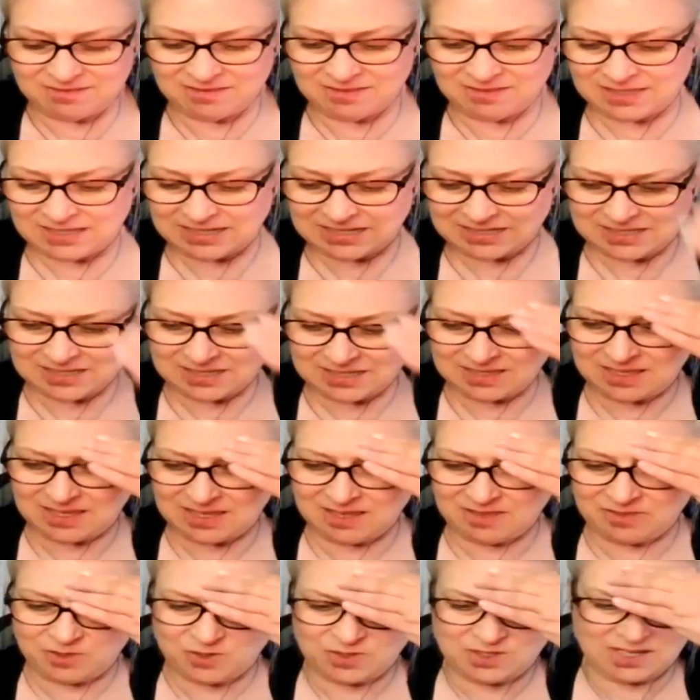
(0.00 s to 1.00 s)
LinkedIn
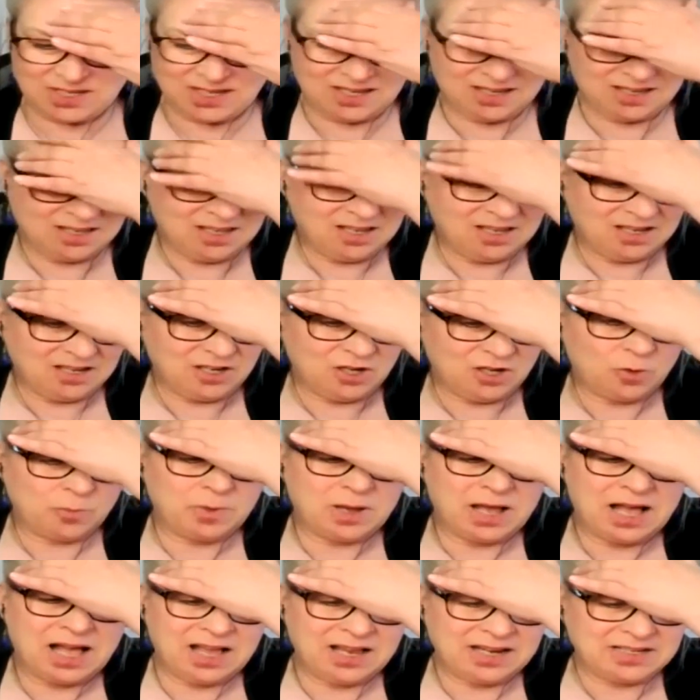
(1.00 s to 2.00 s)
the other day. You know,
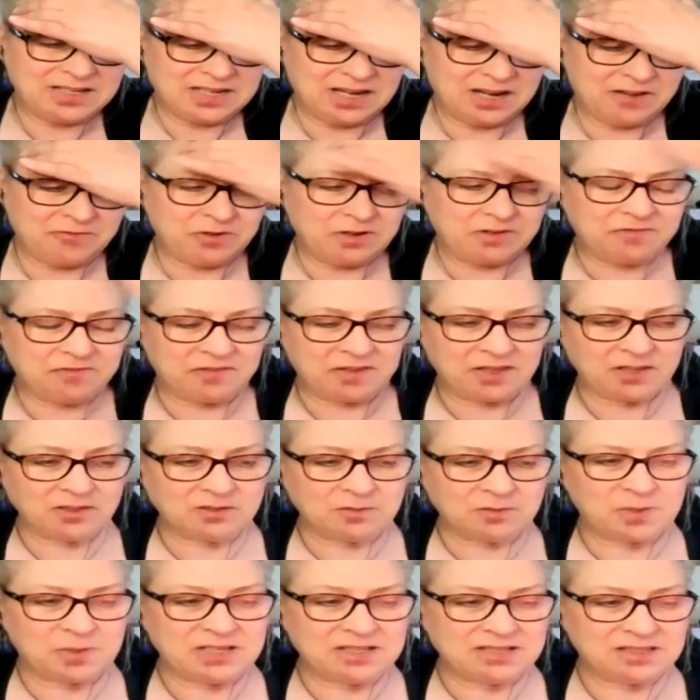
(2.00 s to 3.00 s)
behind every
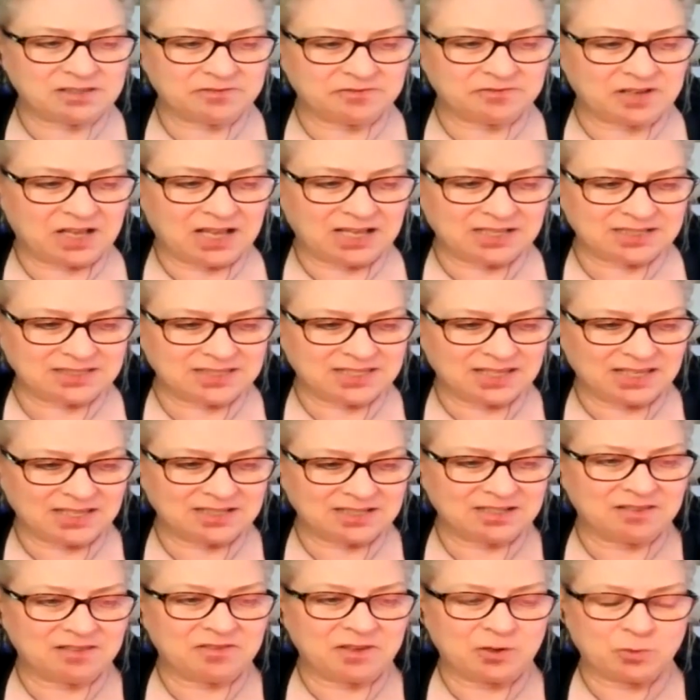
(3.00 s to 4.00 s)
failed piece of
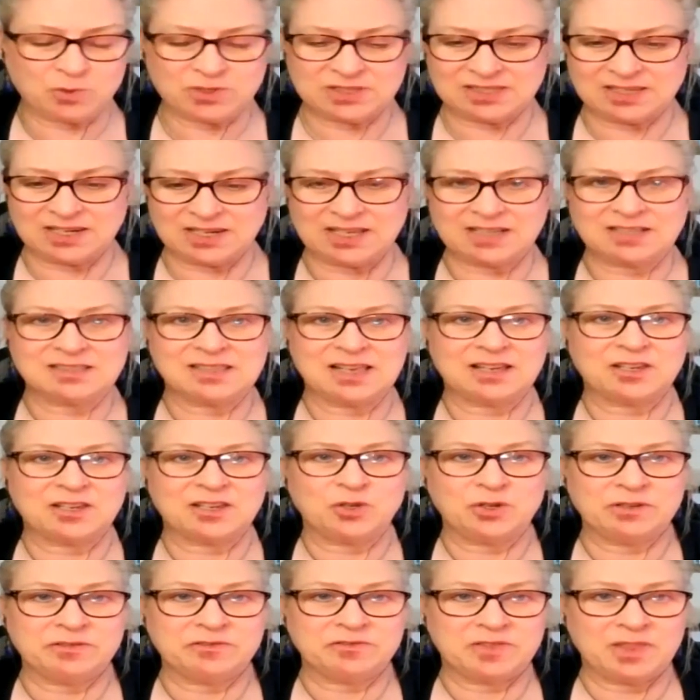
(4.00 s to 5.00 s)
content, there was an
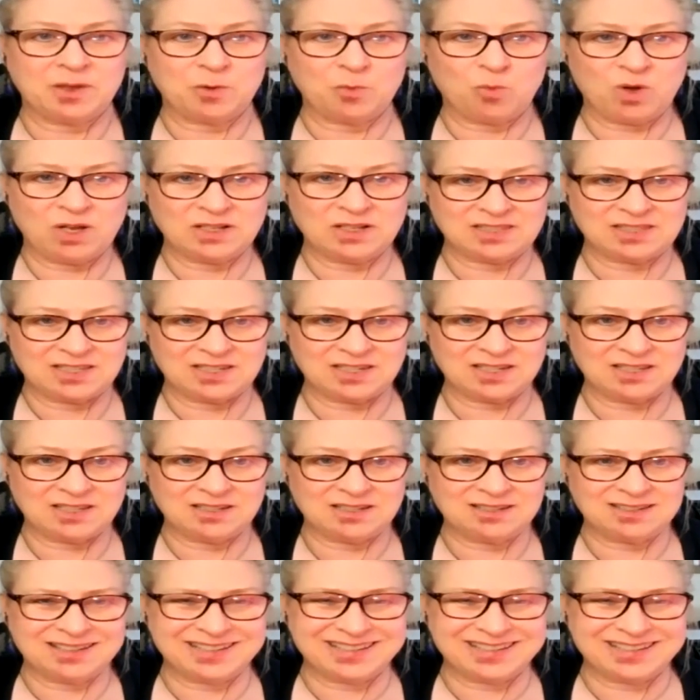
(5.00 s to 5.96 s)
executive that wanted it.